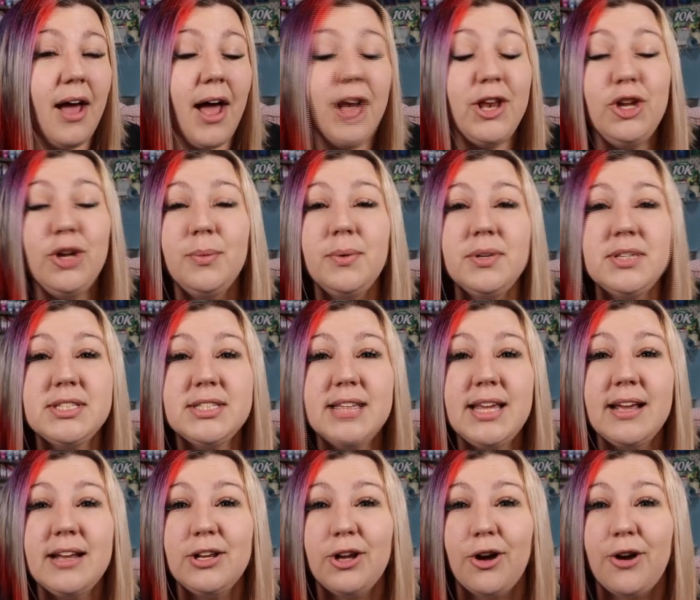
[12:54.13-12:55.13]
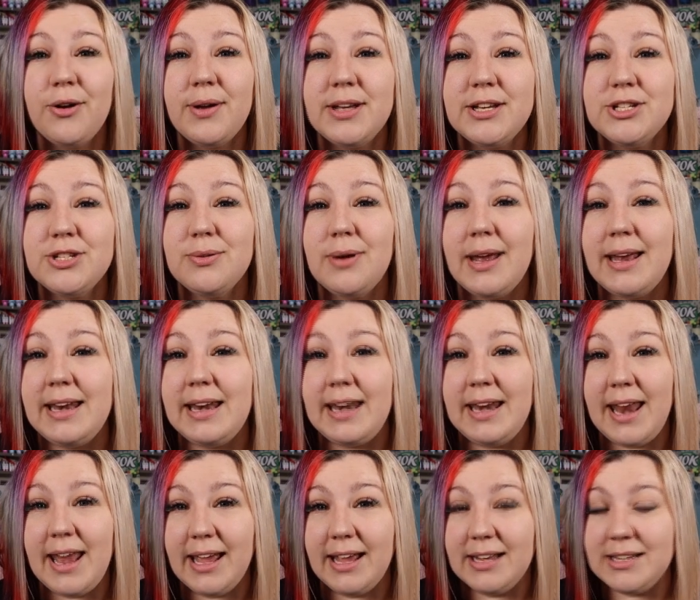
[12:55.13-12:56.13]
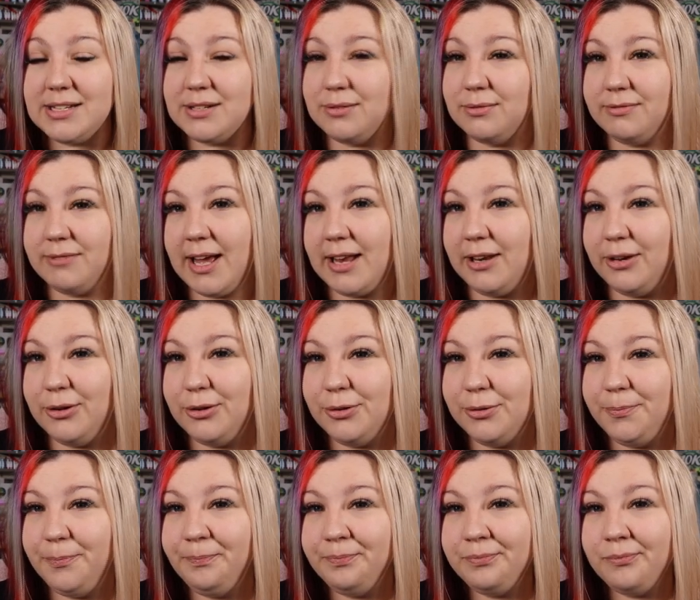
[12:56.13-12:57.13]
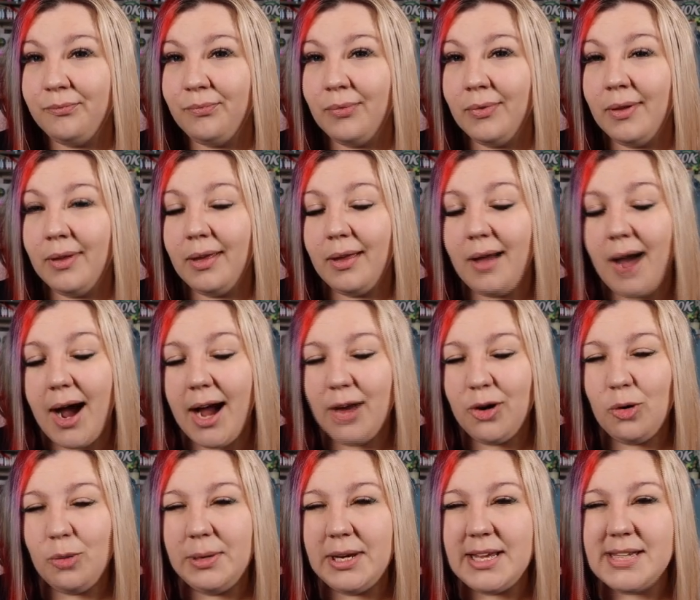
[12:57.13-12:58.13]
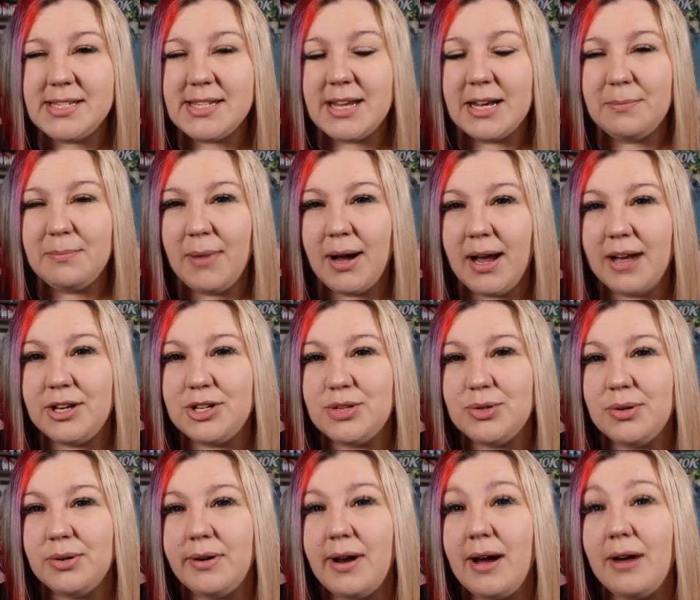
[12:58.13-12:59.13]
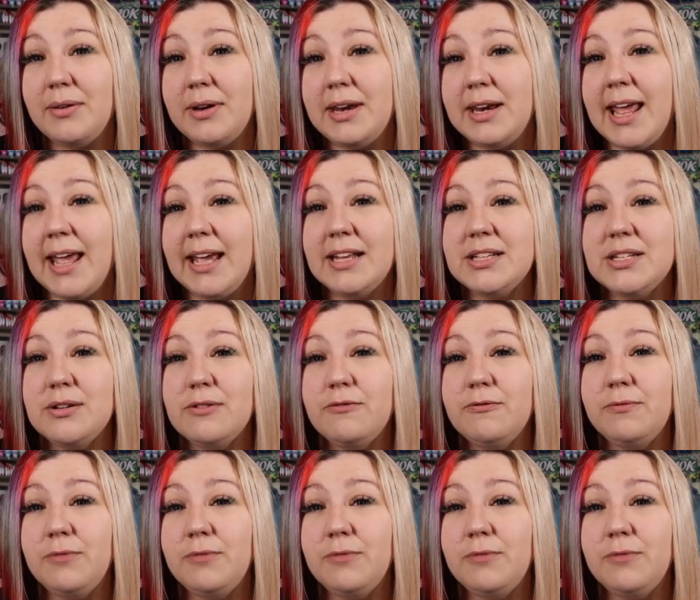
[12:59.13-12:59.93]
and you will see it go into a negative value. I normally set mine to around negative